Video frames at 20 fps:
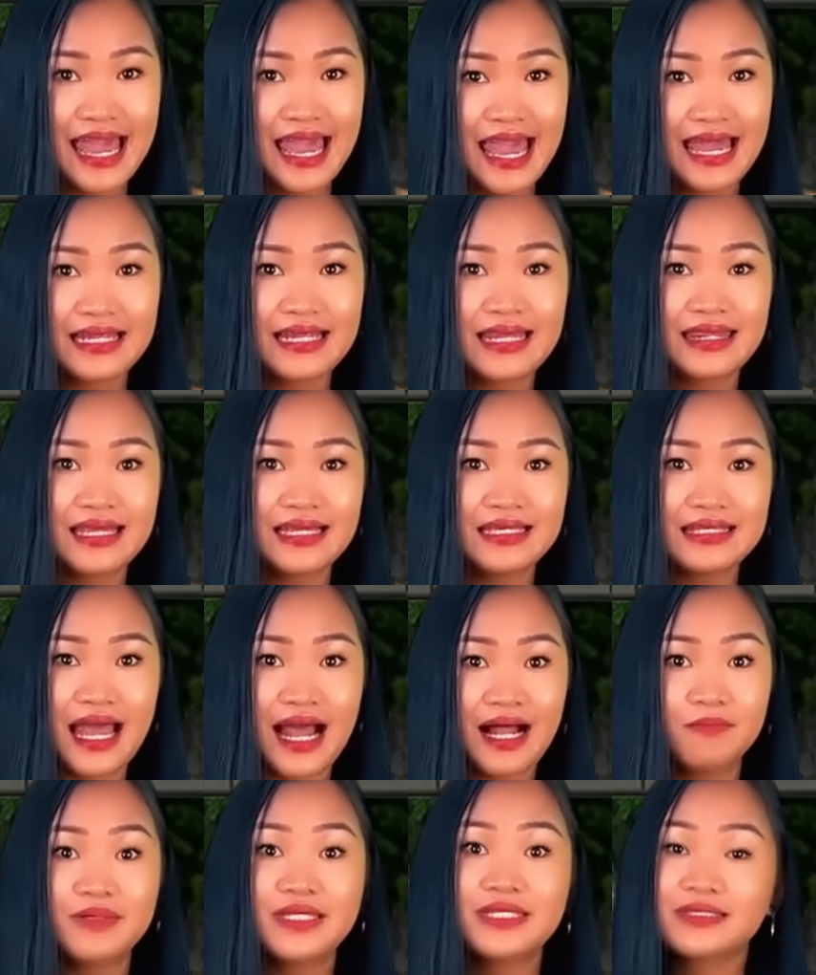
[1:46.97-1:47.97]
And the things
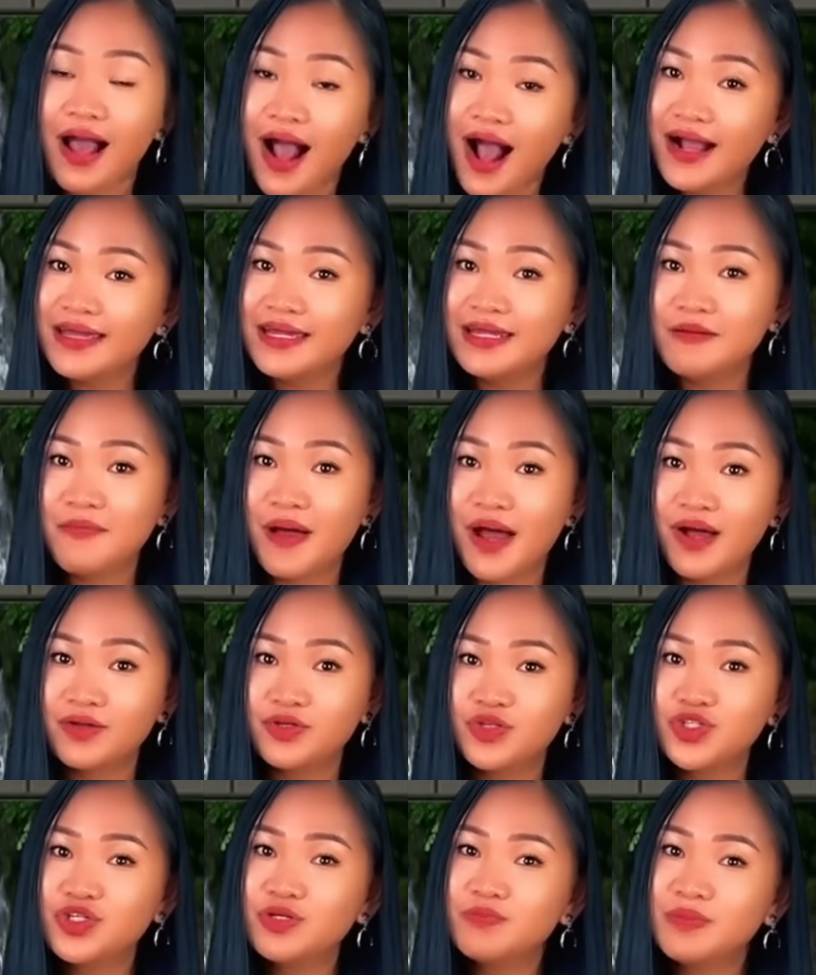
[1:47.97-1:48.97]
I'll be talking
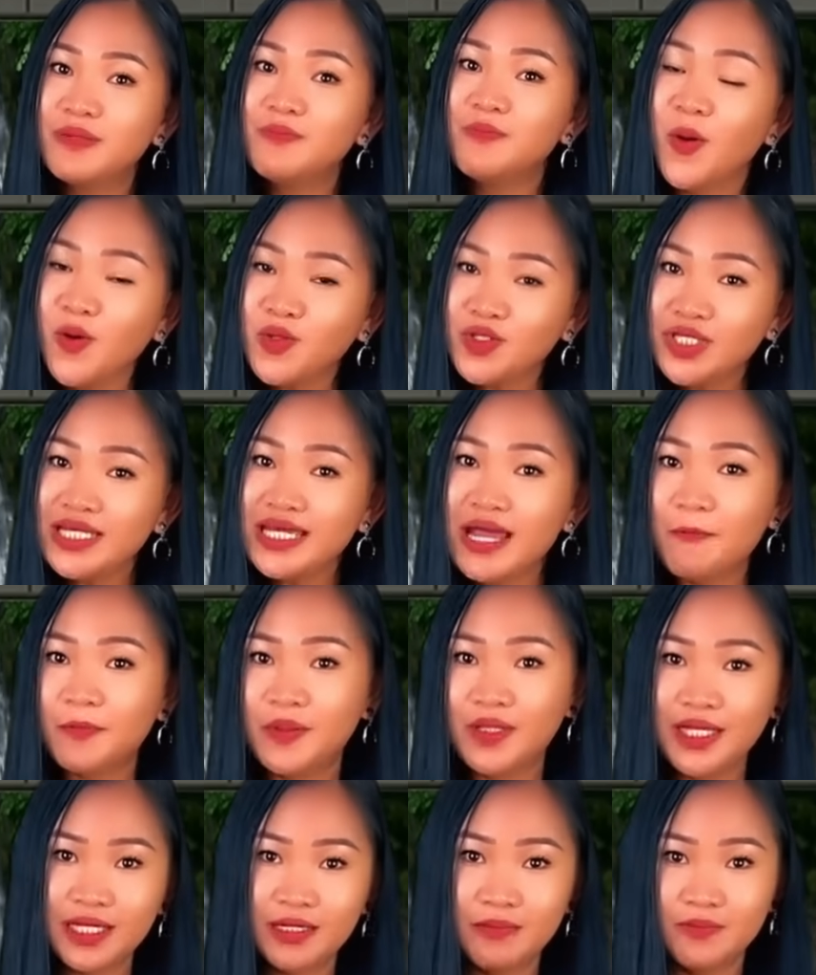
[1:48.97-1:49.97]
about should be mostly
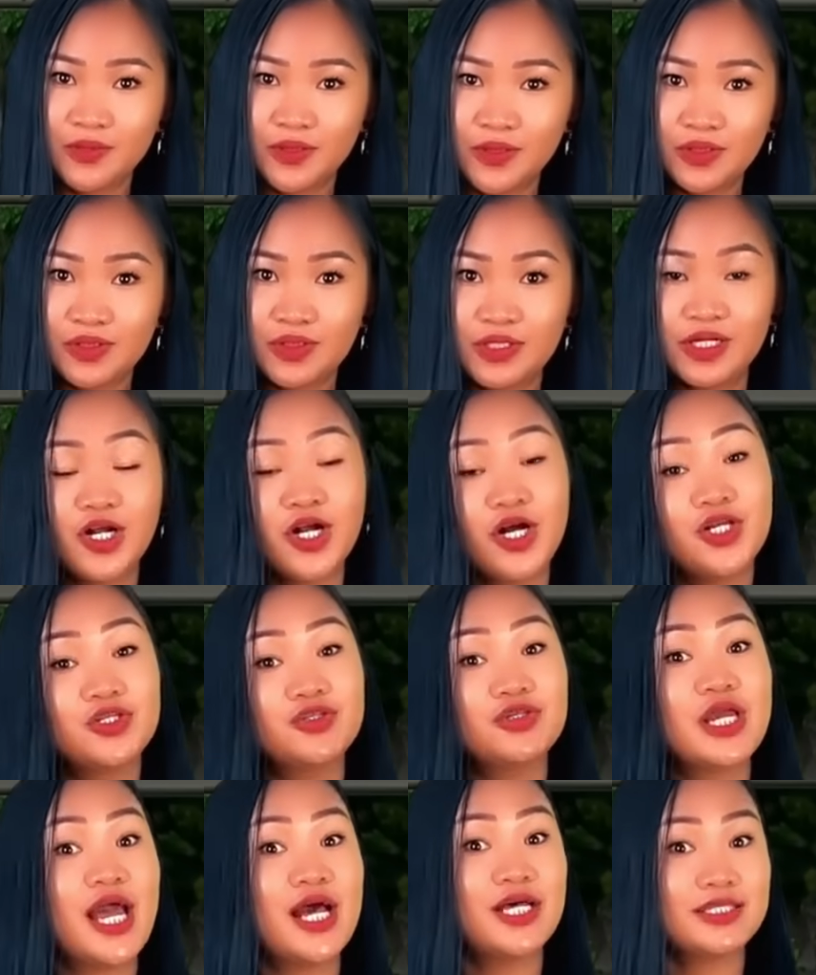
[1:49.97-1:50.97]
applicable to the
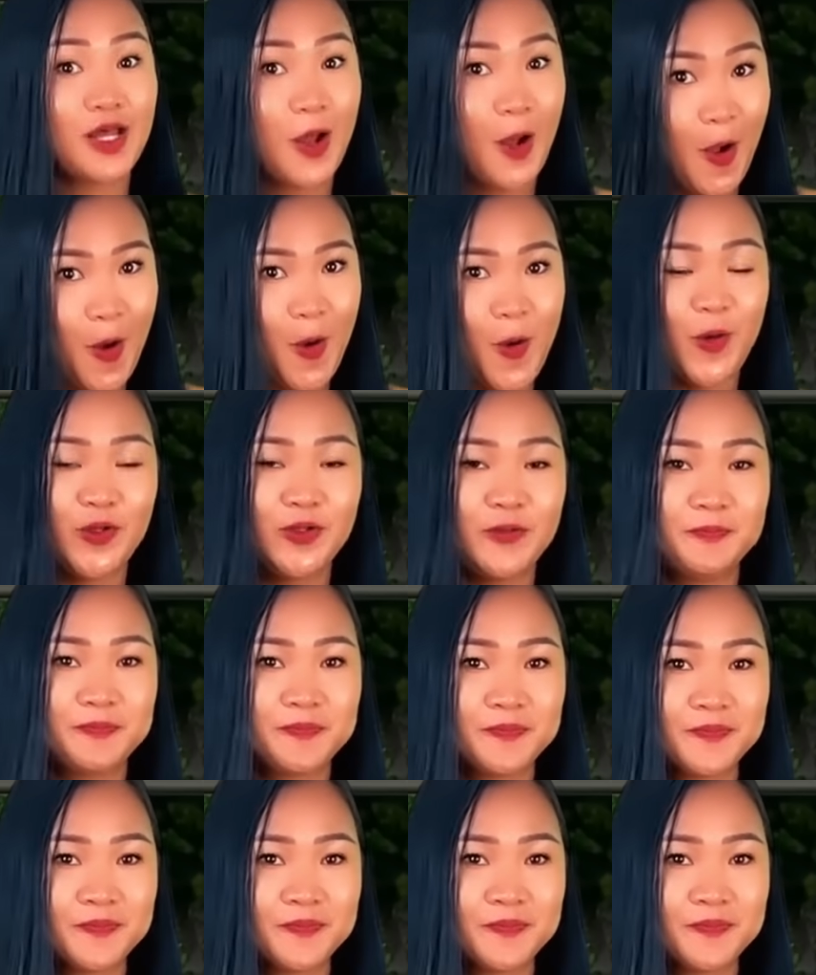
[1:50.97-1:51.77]
country as a whole.